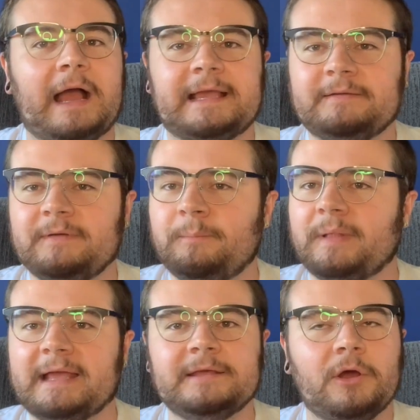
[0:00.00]
I'm
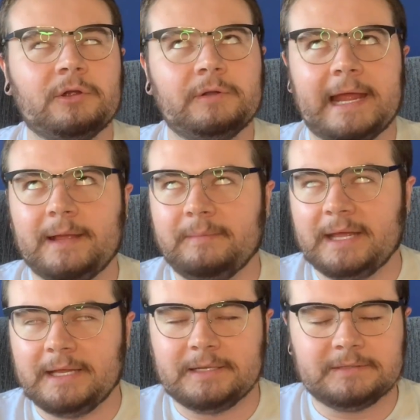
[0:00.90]
blanking on her name
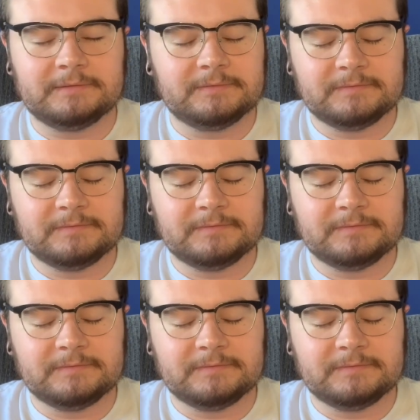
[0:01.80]
in